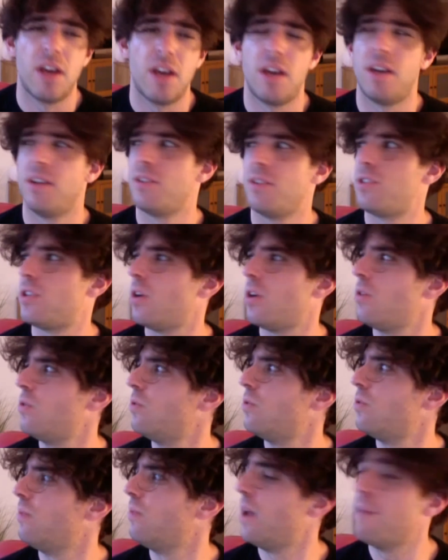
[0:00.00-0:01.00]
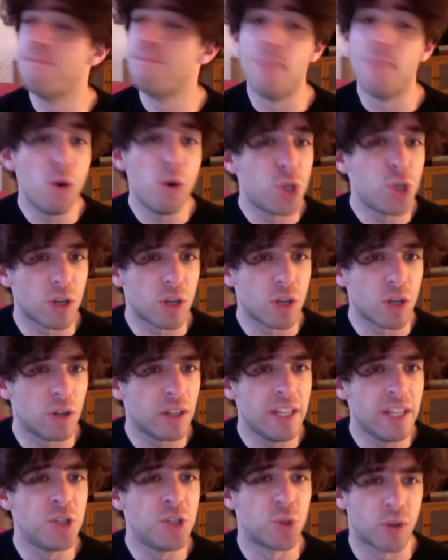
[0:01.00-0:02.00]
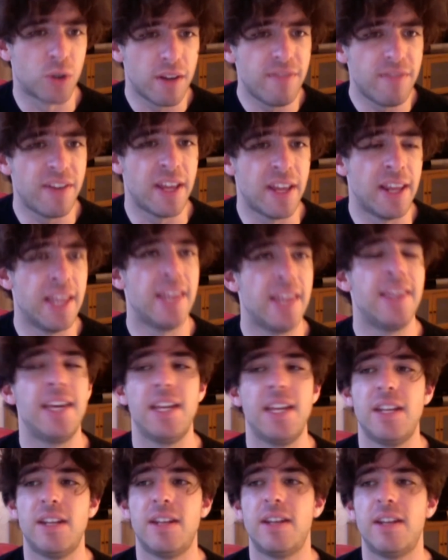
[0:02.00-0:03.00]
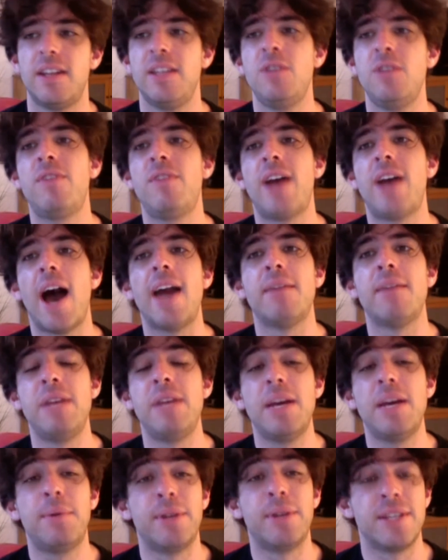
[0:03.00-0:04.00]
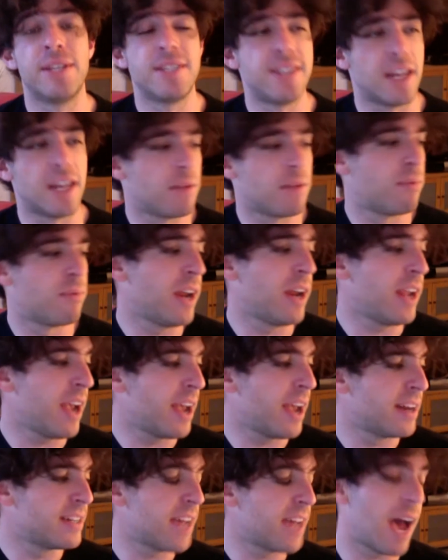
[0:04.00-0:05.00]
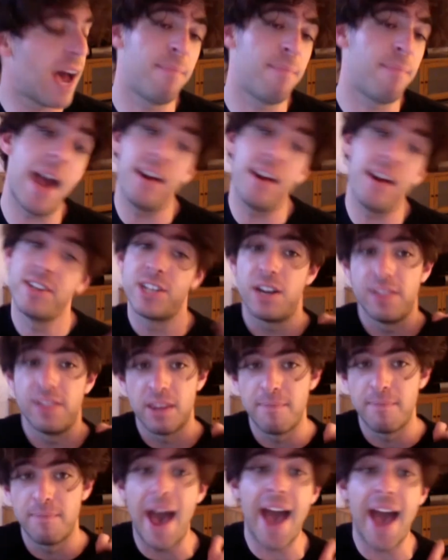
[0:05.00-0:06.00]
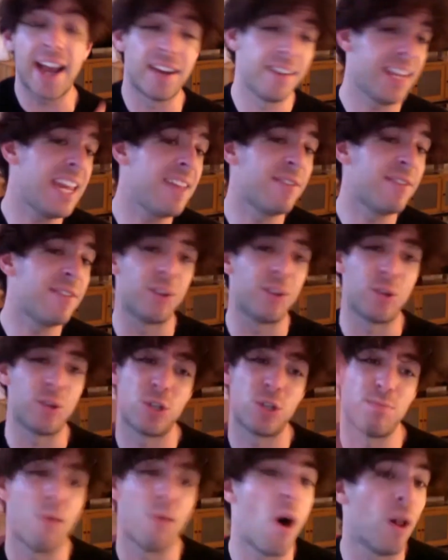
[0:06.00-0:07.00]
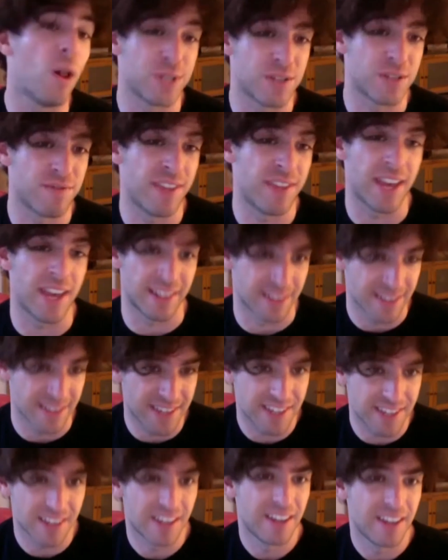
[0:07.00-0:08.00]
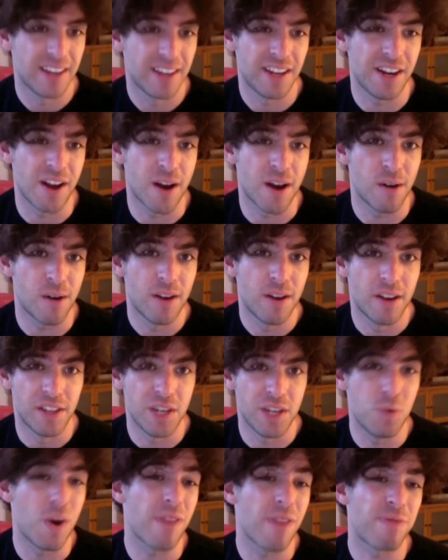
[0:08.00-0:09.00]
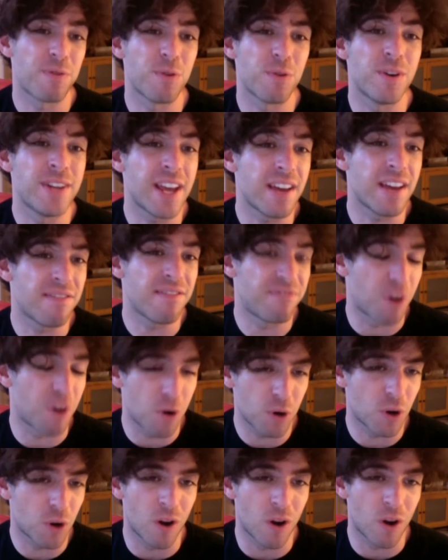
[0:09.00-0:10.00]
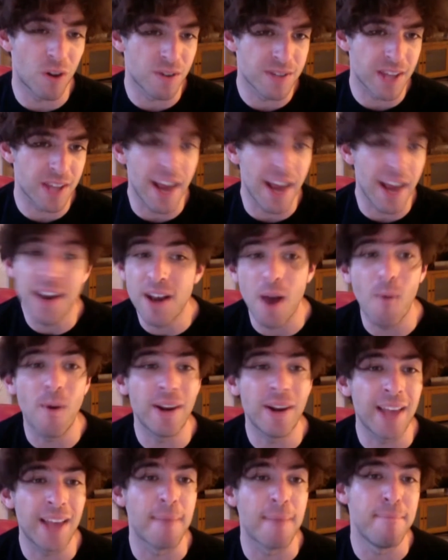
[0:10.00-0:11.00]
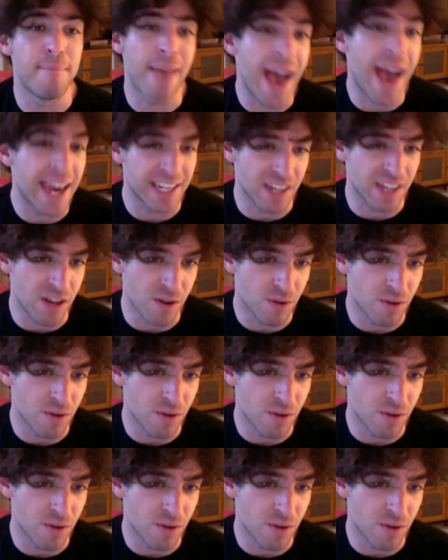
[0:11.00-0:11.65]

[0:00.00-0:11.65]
so emotionally driven that you've got to be able to celebrate and pat yourself on the back, even on the smallest of things. You know, you went through a day of phone calls and no one got mad at you.